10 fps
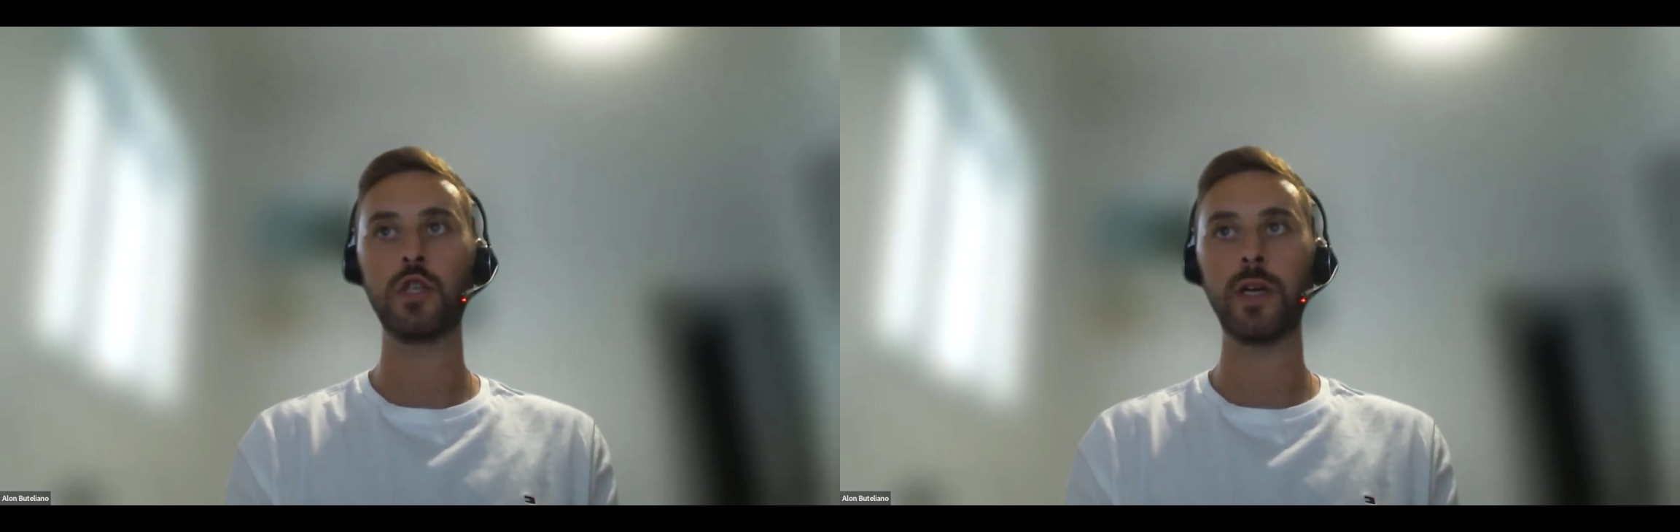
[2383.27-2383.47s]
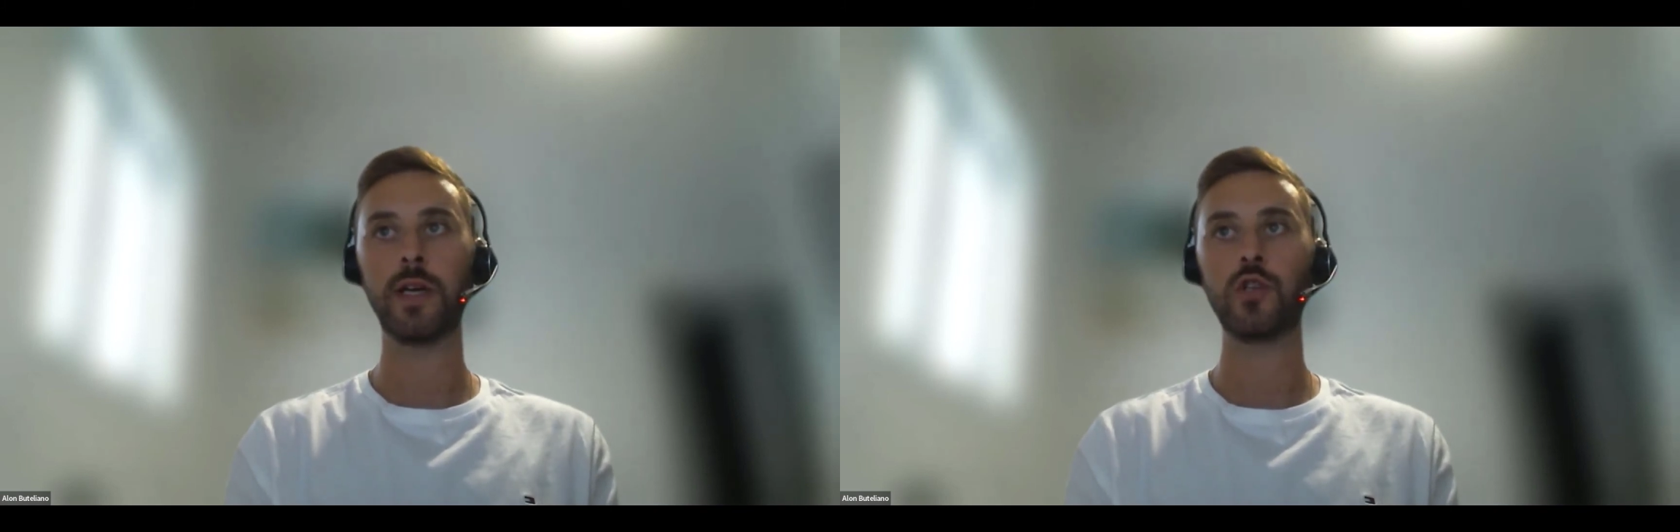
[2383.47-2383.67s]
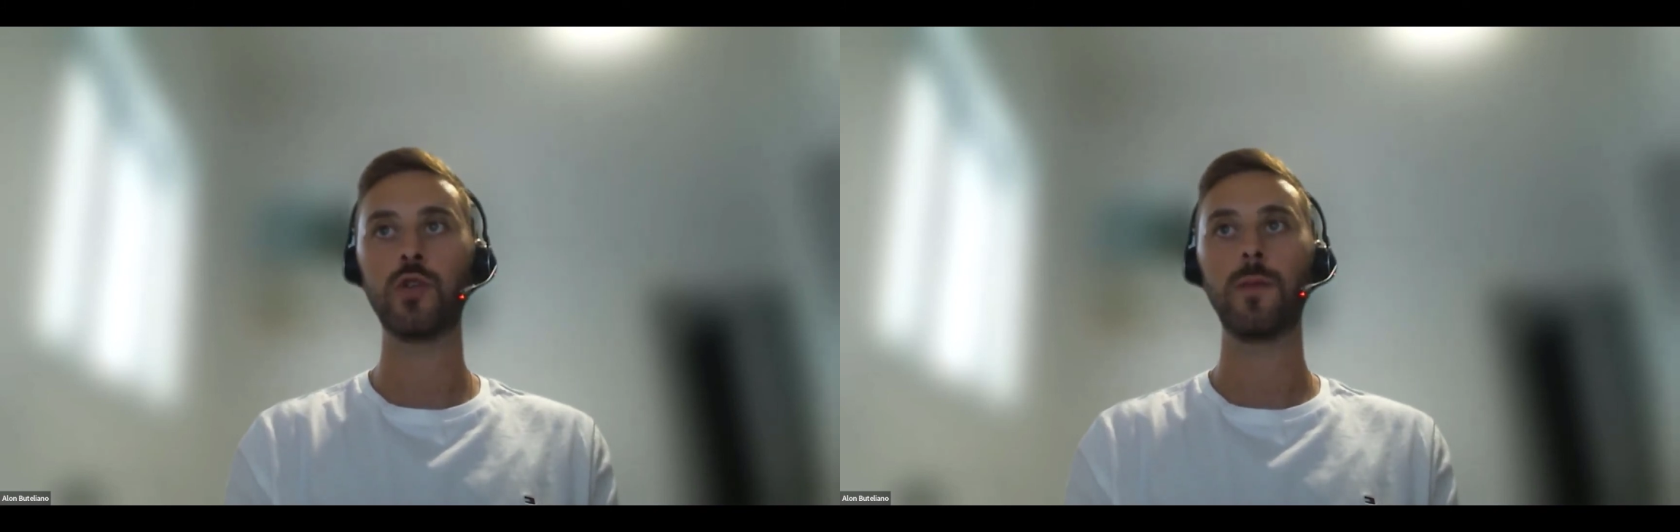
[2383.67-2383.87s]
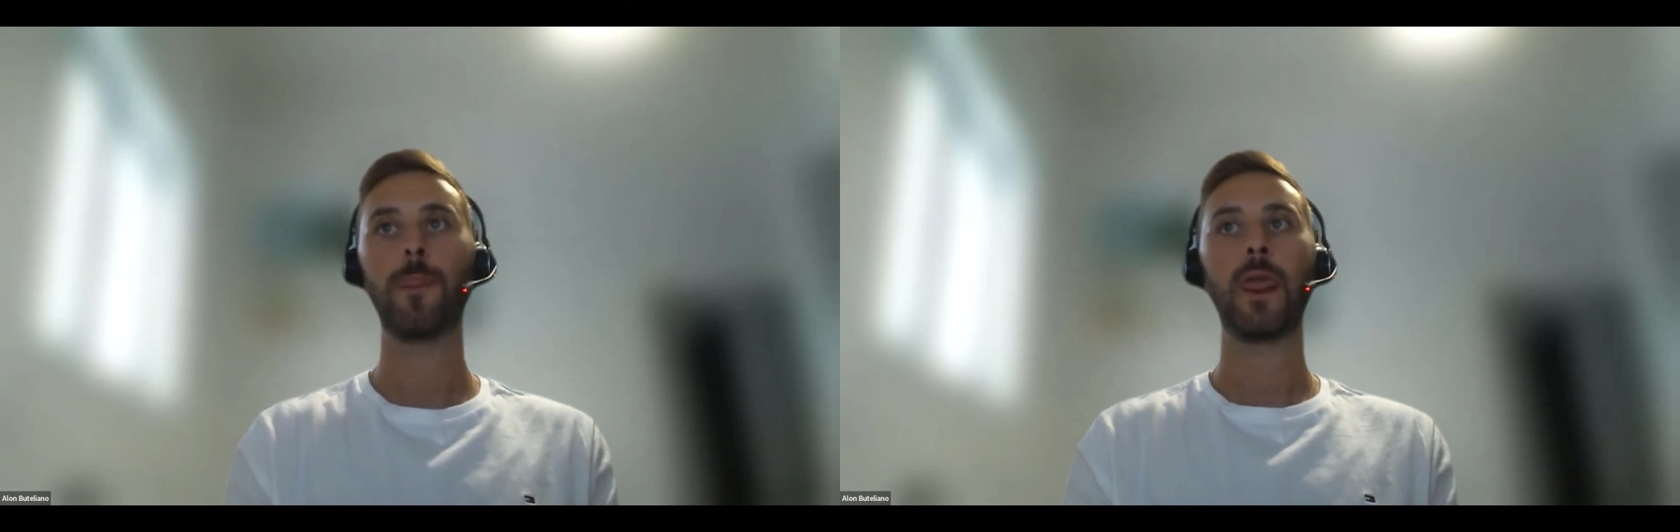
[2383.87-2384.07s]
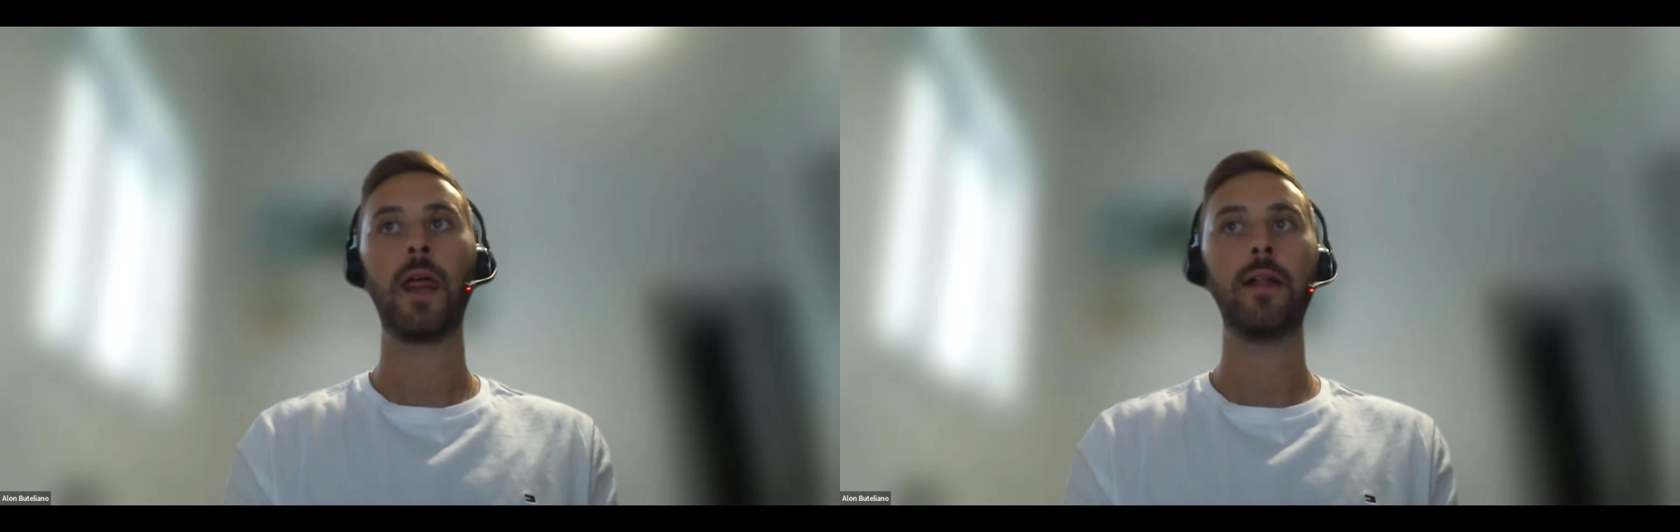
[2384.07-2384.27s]
change,
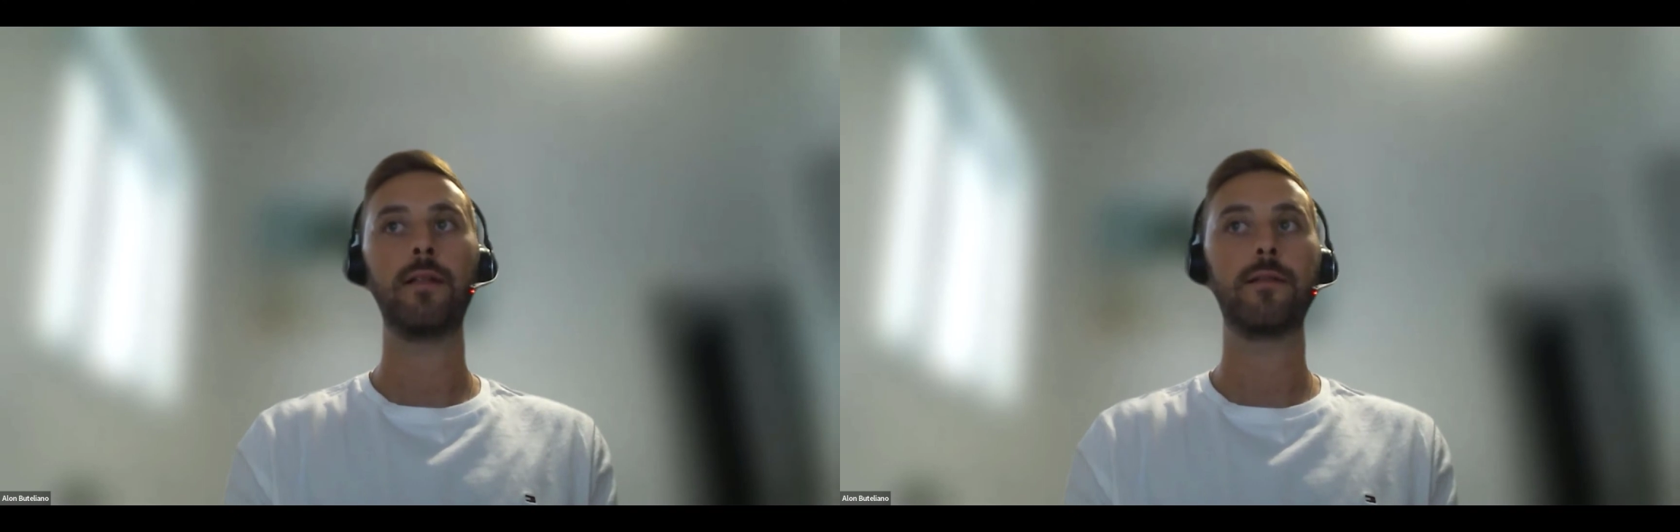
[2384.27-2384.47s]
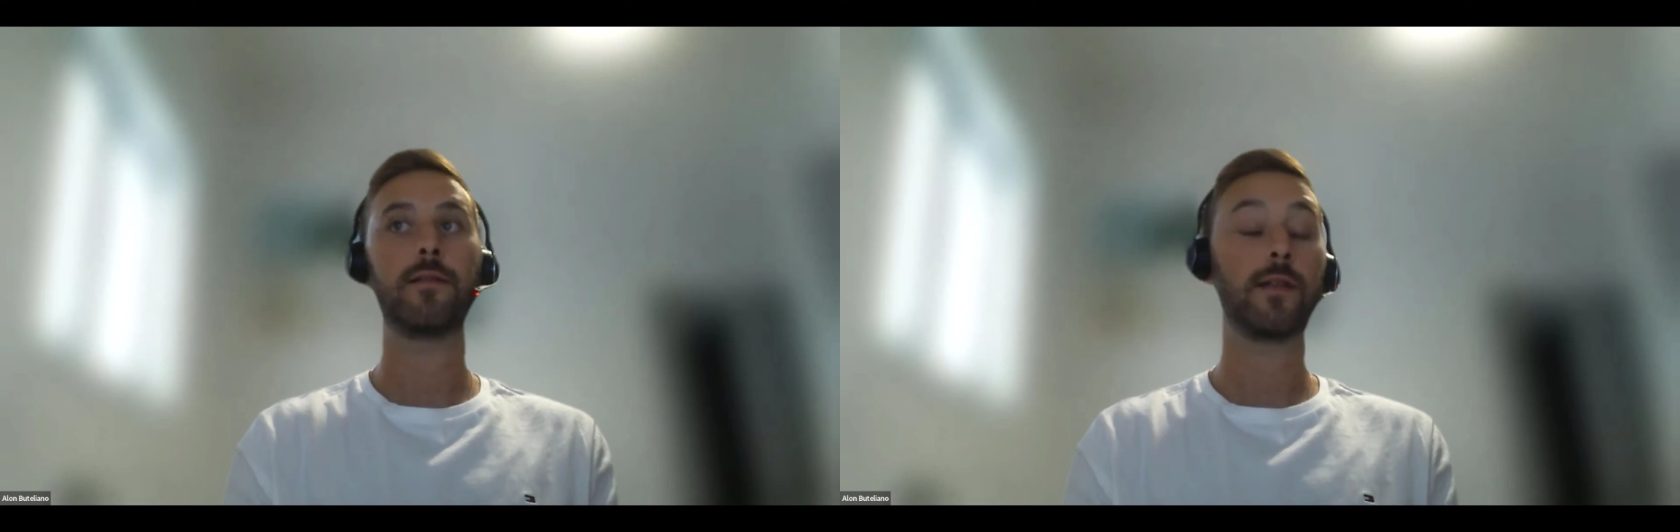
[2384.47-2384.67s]
and